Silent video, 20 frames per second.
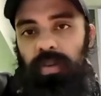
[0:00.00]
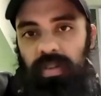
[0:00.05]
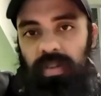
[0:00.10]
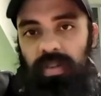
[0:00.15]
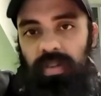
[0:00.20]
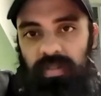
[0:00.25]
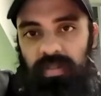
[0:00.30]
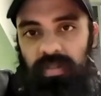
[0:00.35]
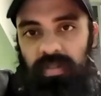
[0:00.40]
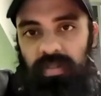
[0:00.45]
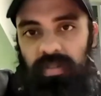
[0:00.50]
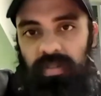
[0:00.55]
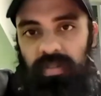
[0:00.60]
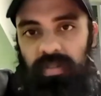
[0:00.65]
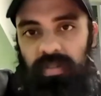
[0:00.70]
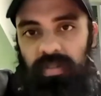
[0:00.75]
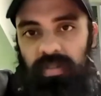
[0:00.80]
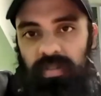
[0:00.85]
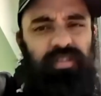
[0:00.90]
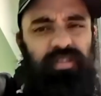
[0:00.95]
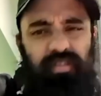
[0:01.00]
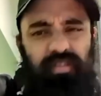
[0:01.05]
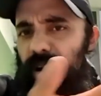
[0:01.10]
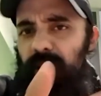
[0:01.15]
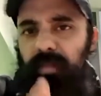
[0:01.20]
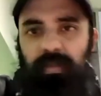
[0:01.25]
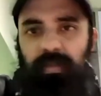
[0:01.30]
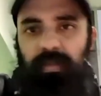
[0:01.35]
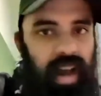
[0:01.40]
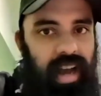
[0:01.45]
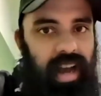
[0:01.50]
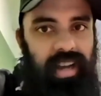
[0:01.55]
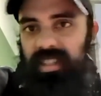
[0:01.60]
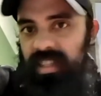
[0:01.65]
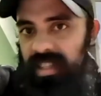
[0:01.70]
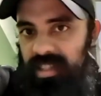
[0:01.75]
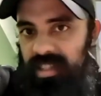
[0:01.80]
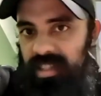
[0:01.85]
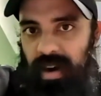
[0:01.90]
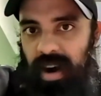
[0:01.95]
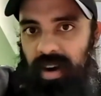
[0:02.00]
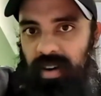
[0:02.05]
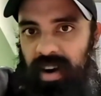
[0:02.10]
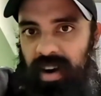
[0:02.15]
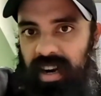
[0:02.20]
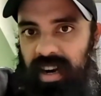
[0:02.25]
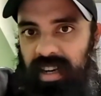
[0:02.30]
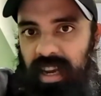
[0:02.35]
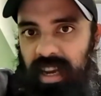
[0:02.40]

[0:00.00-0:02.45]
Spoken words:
films to kind of drum up nationalist rhetoric.